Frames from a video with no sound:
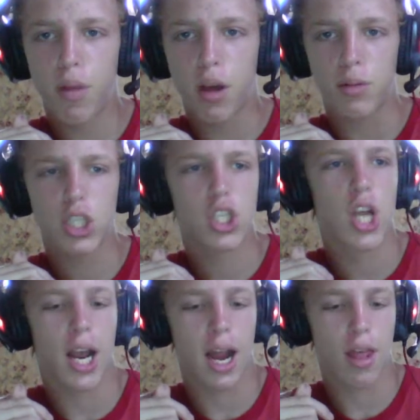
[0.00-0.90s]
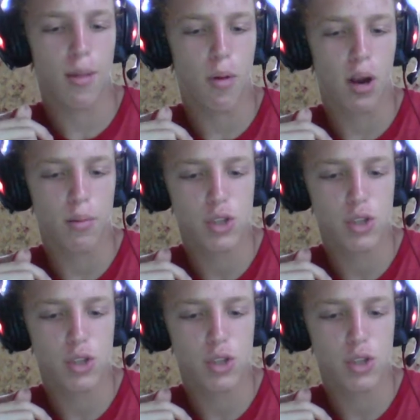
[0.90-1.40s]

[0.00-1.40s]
Just check it out in the morning.